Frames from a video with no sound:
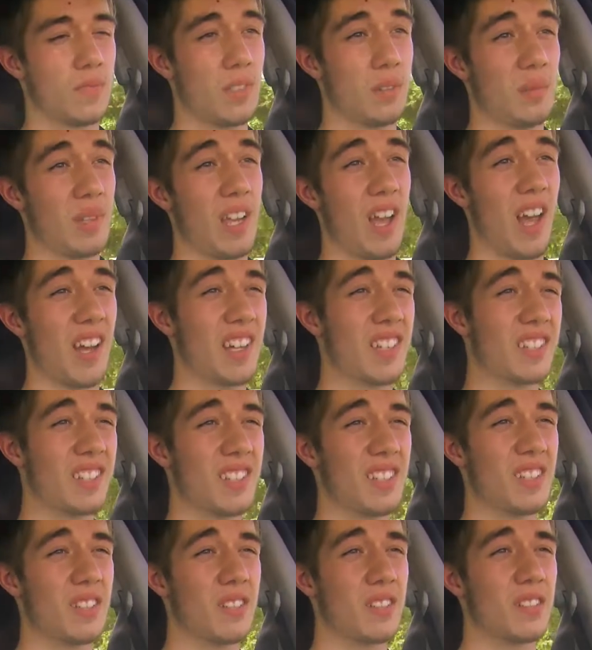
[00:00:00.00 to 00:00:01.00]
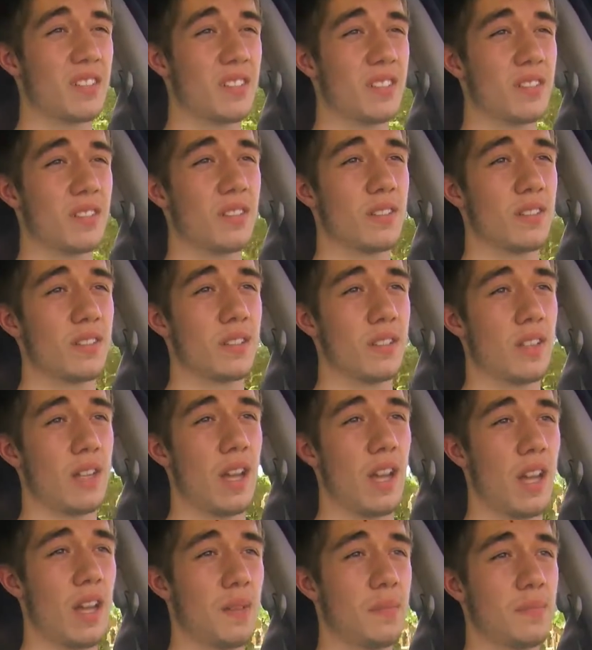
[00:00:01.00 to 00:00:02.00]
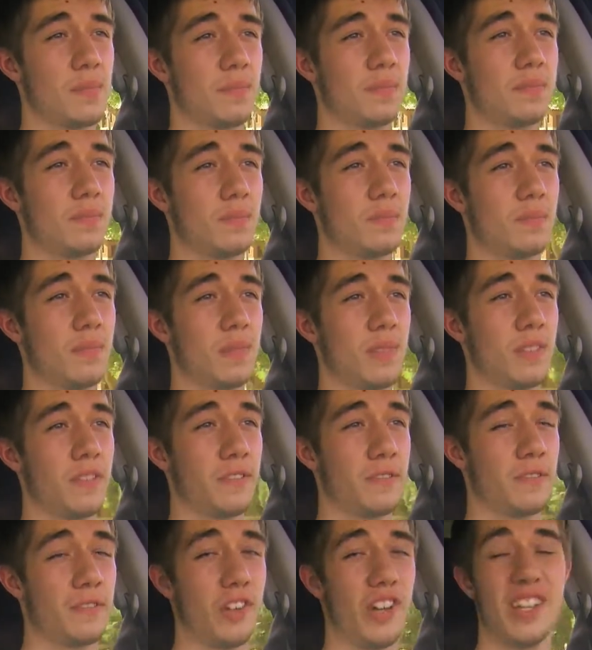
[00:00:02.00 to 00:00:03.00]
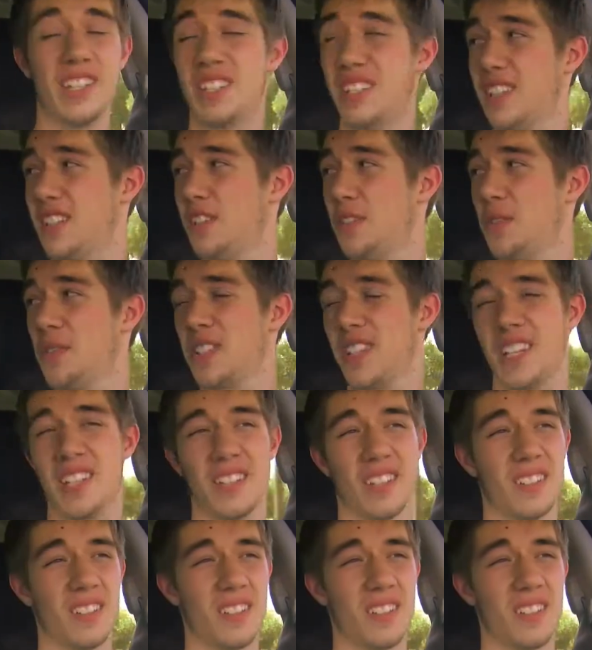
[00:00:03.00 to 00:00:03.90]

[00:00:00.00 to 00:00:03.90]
To be honest, I'm afraid to use it.